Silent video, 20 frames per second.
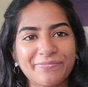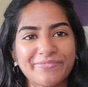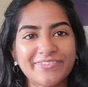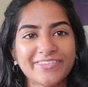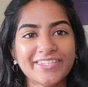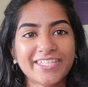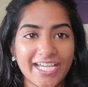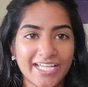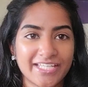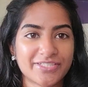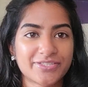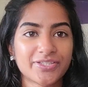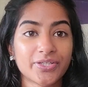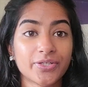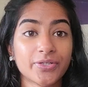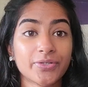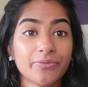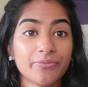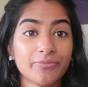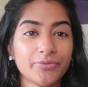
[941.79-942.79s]
yeah,
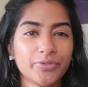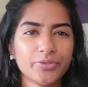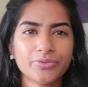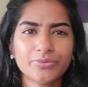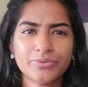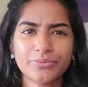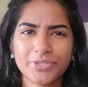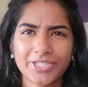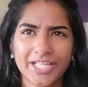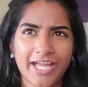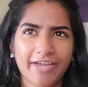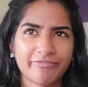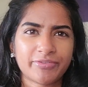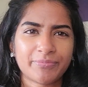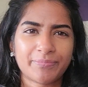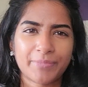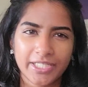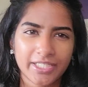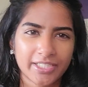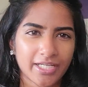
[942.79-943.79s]
so you will have to
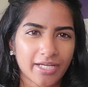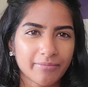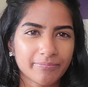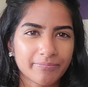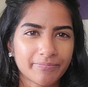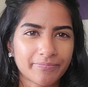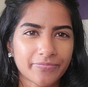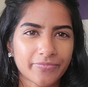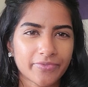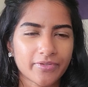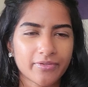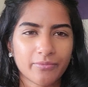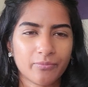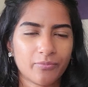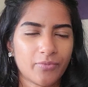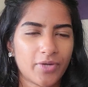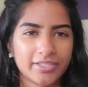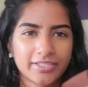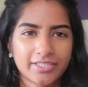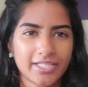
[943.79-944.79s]
pick it up
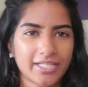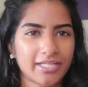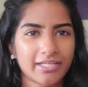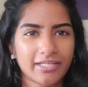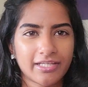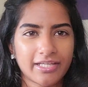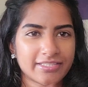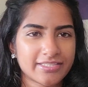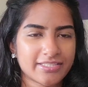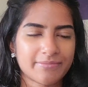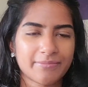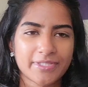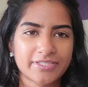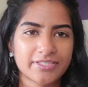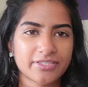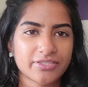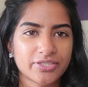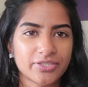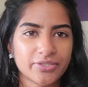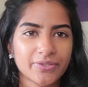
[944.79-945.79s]
one day in
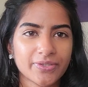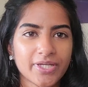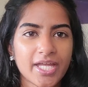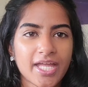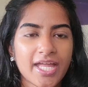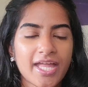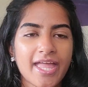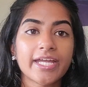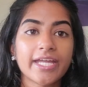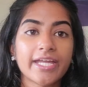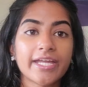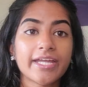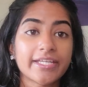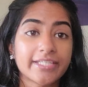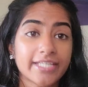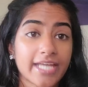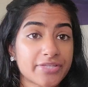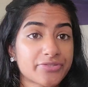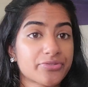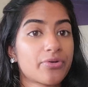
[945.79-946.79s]
semester 2.
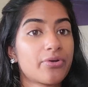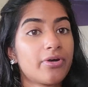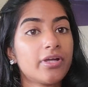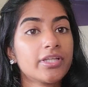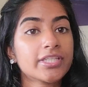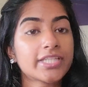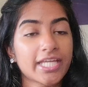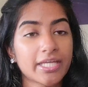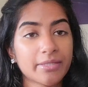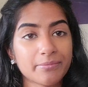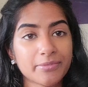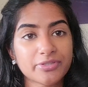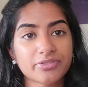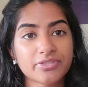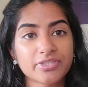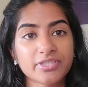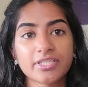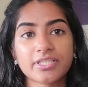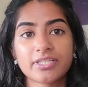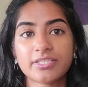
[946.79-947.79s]
It has all the
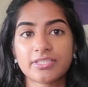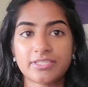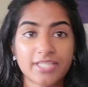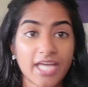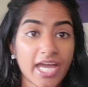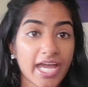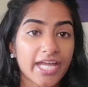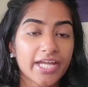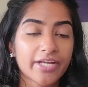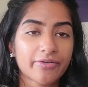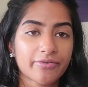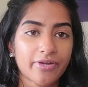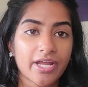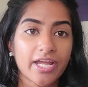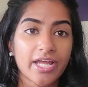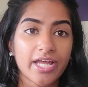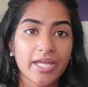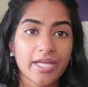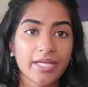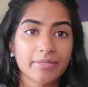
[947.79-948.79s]
images,
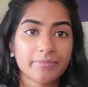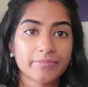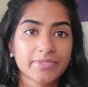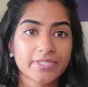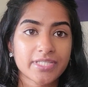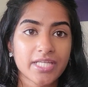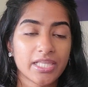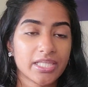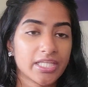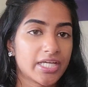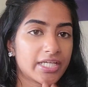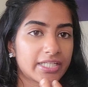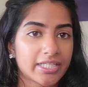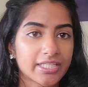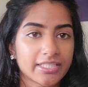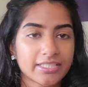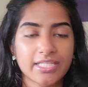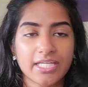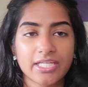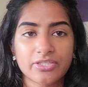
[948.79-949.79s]
diagrams, learning
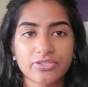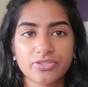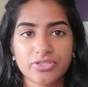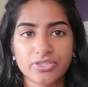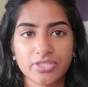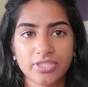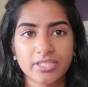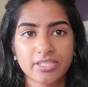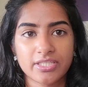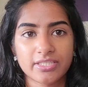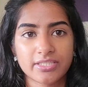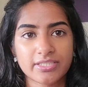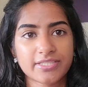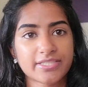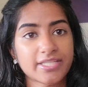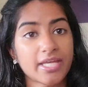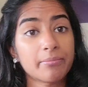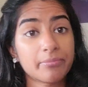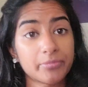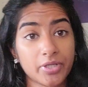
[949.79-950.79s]
intentions,
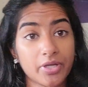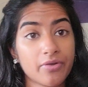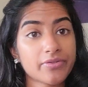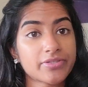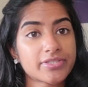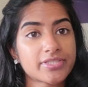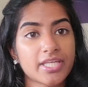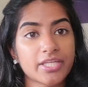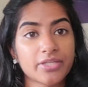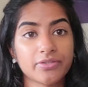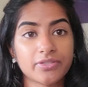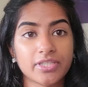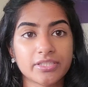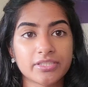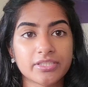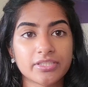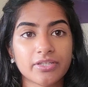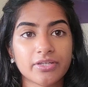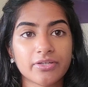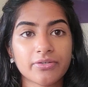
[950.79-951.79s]
some notes that you need
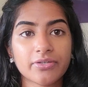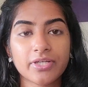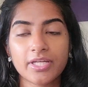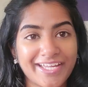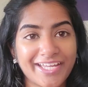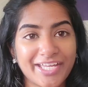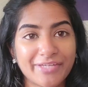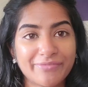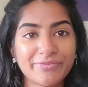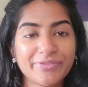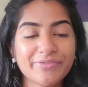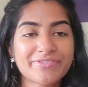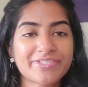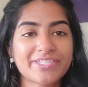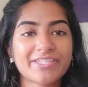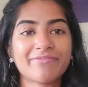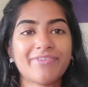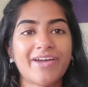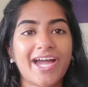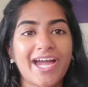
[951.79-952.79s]
to know. If you've
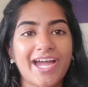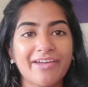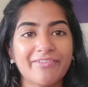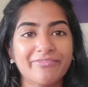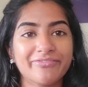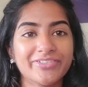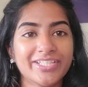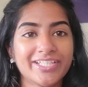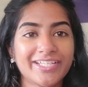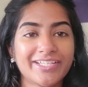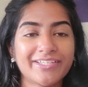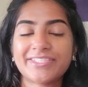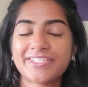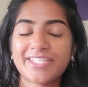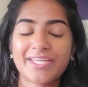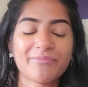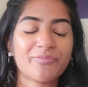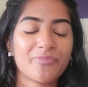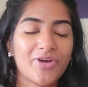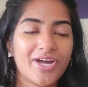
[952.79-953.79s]
survived
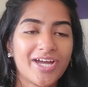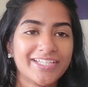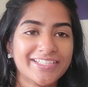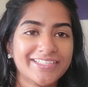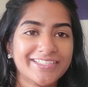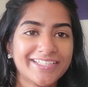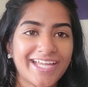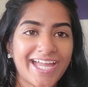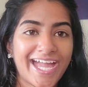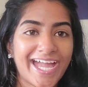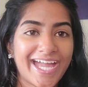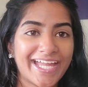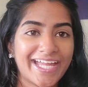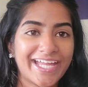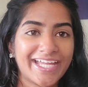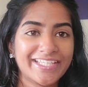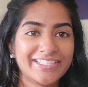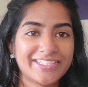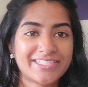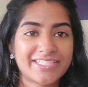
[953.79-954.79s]
Sem 1
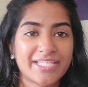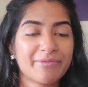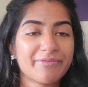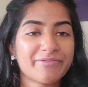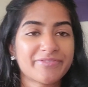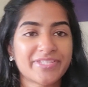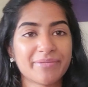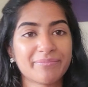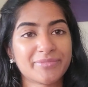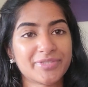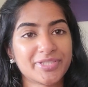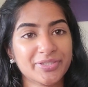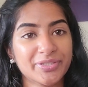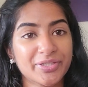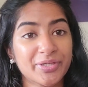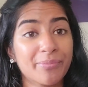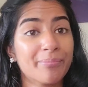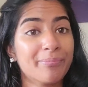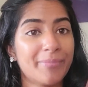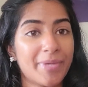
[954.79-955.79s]
and some of Sem
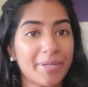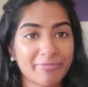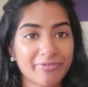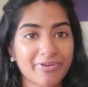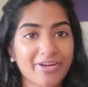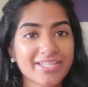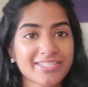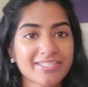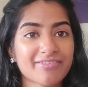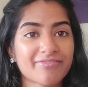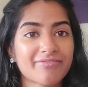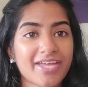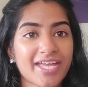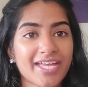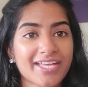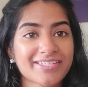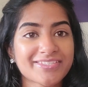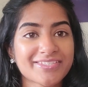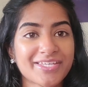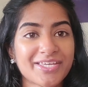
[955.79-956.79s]
2 memorizing
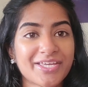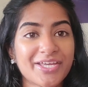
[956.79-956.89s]
facts,